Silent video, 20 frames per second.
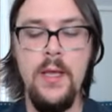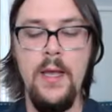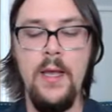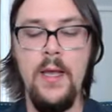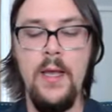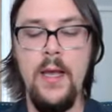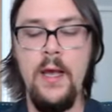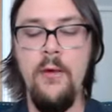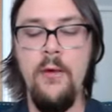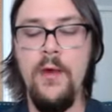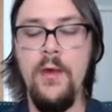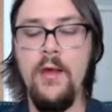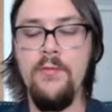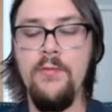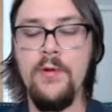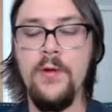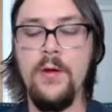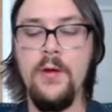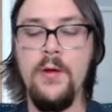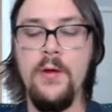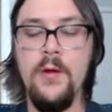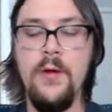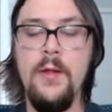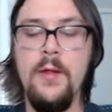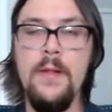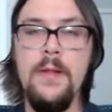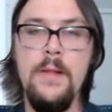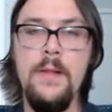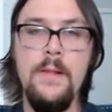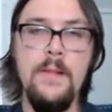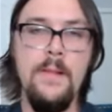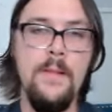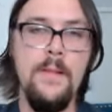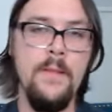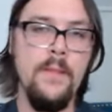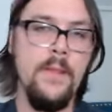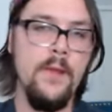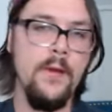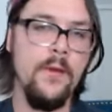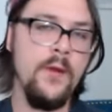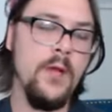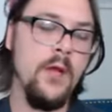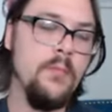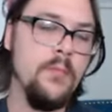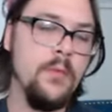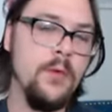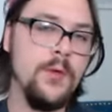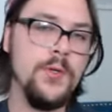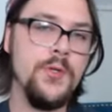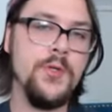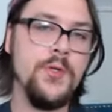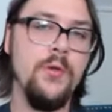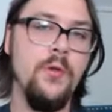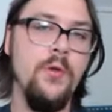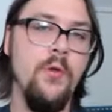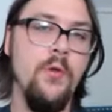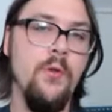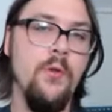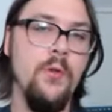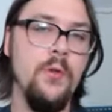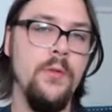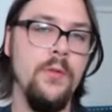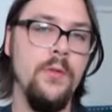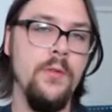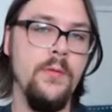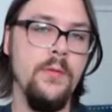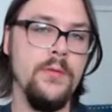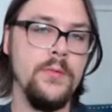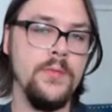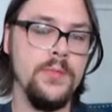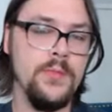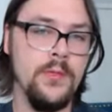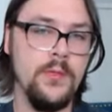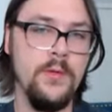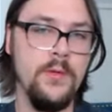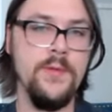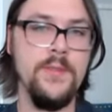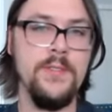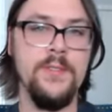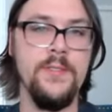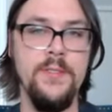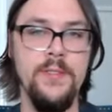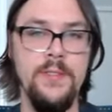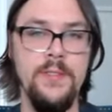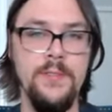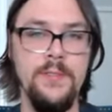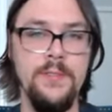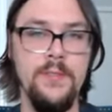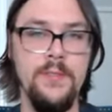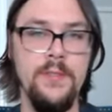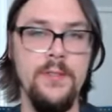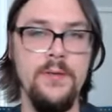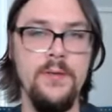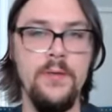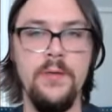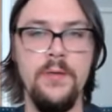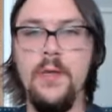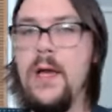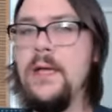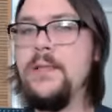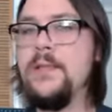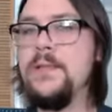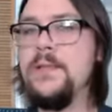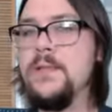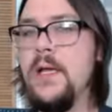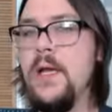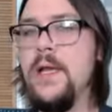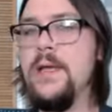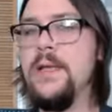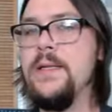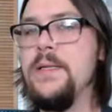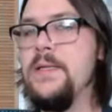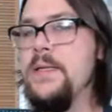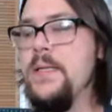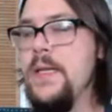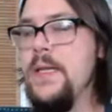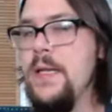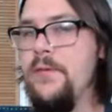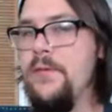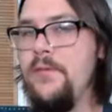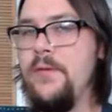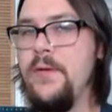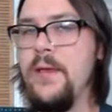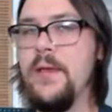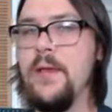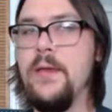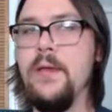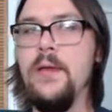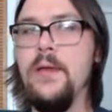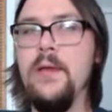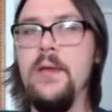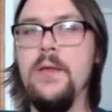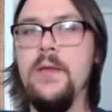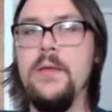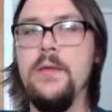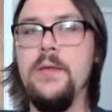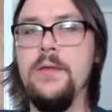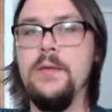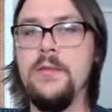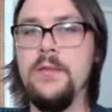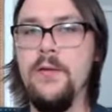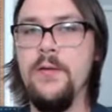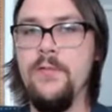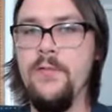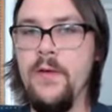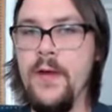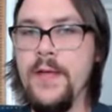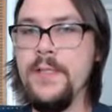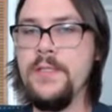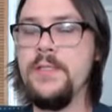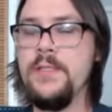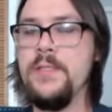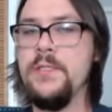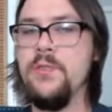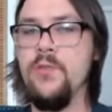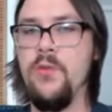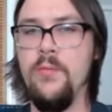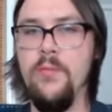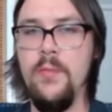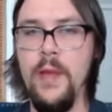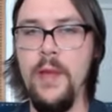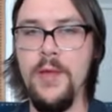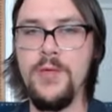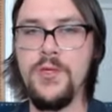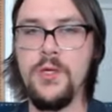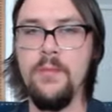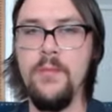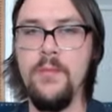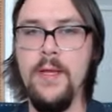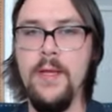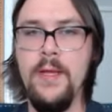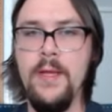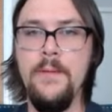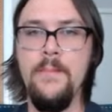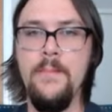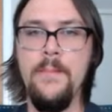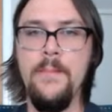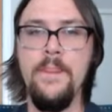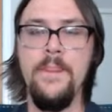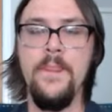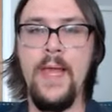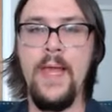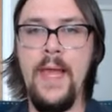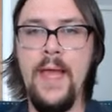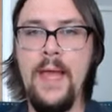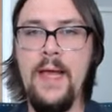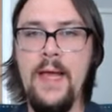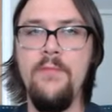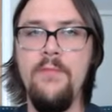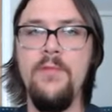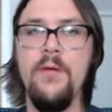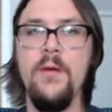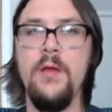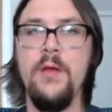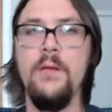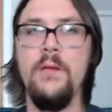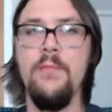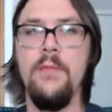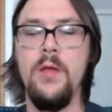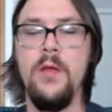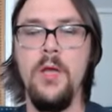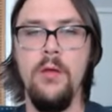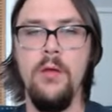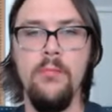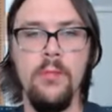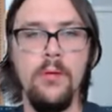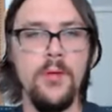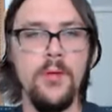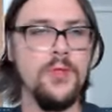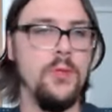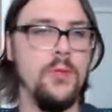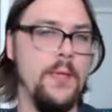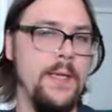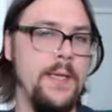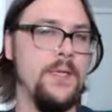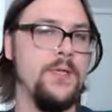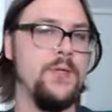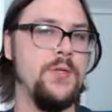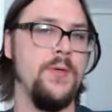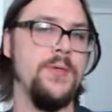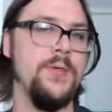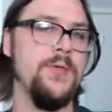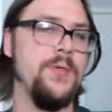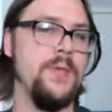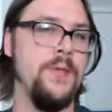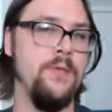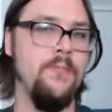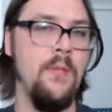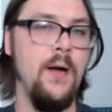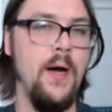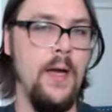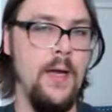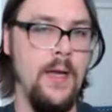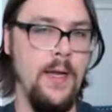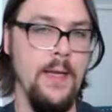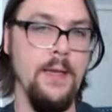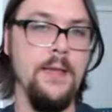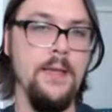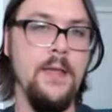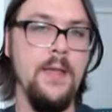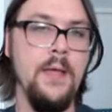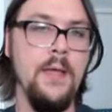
However, they're commercial services. They're not scientific devices for measurement. They have a commercial interest in mind.